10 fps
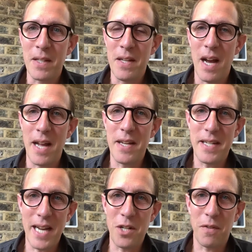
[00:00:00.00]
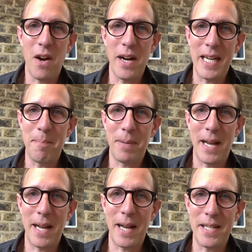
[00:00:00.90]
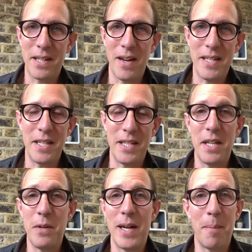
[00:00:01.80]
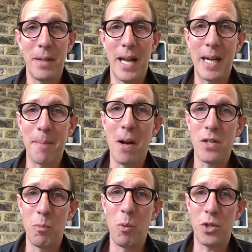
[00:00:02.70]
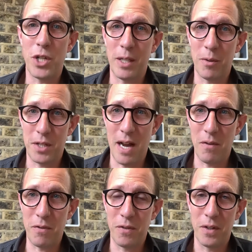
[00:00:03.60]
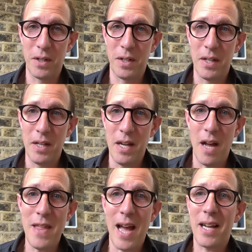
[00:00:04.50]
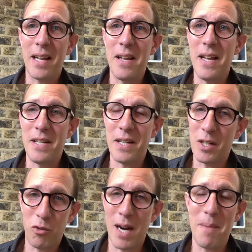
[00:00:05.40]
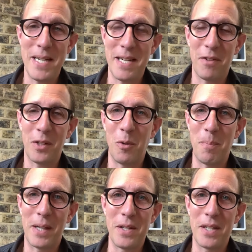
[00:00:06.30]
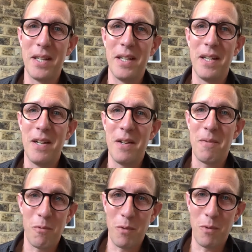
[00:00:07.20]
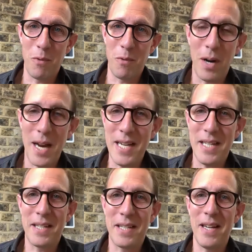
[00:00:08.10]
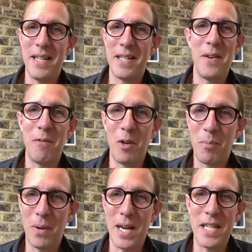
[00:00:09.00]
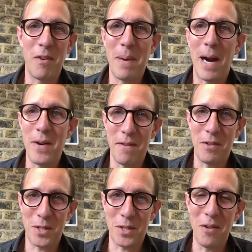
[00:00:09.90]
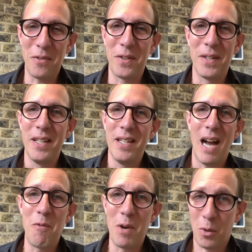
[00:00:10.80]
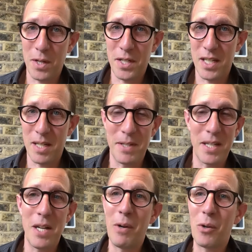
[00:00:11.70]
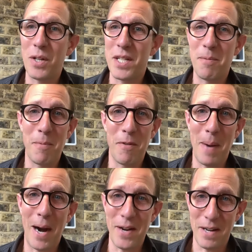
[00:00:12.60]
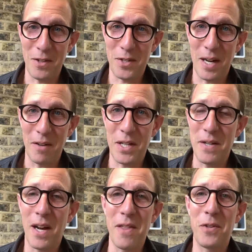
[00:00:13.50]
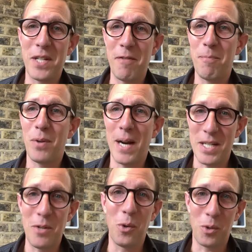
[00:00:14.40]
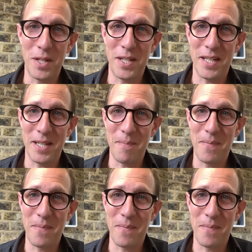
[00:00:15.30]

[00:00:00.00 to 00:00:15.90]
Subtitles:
And the danger of hiding in plain sight is that you end up playing a part of watching yourself. And that is incredibly difficult because real praise is only real praise of a parody of yourself, and real criticism is only real criticism of a parody of yourself. So you neither receive praise nor criticism.